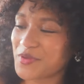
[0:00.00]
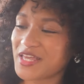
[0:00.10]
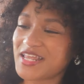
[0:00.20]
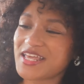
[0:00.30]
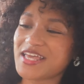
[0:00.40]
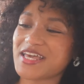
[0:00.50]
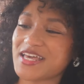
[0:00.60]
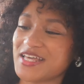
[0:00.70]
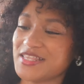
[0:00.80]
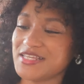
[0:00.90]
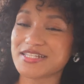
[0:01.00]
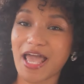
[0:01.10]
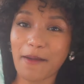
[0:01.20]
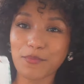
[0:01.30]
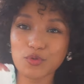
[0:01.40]
up getting these
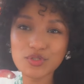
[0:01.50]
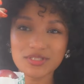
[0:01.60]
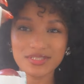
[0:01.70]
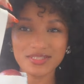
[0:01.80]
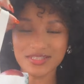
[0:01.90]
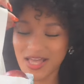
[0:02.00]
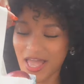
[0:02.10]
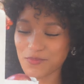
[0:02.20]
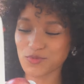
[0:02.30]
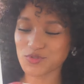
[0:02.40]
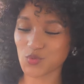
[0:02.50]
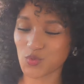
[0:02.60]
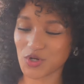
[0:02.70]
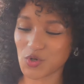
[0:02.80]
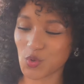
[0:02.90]
apples. The apples
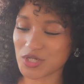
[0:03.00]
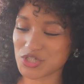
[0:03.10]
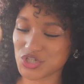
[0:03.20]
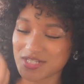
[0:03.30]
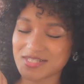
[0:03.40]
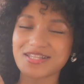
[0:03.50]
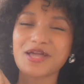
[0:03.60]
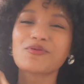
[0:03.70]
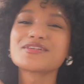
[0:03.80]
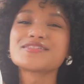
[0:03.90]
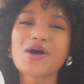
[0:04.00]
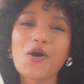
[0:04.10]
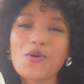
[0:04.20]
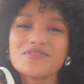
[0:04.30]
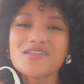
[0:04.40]
were gorgeous, and they were so
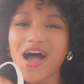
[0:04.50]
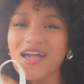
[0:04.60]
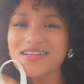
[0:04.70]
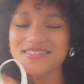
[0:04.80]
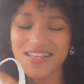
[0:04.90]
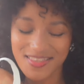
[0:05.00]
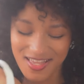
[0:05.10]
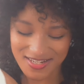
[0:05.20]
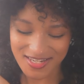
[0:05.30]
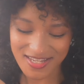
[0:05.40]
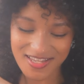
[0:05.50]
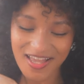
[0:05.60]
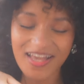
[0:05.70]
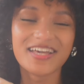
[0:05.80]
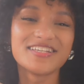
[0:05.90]
nice at that tent.
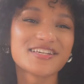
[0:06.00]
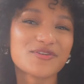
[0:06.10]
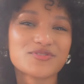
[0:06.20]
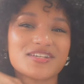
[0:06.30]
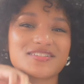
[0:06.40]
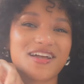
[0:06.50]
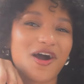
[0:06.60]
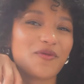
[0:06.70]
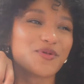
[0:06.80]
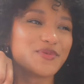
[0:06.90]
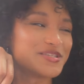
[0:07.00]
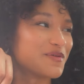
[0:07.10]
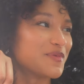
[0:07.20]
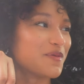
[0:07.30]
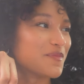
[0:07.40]
He said it was because they
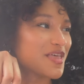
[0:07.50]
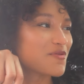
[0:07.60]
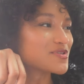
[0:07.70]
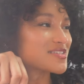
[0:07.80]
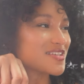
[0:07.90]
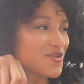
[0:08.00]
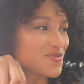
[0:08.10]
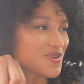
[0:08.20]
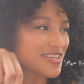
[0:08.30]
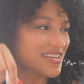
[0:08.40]
complimented me, but they were still really